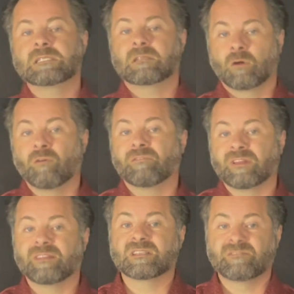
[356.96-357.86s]

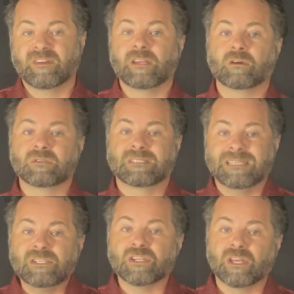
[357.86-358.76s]
hopefully this video is
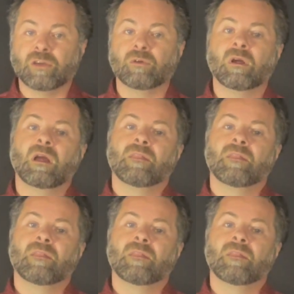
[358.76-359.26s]
teaching you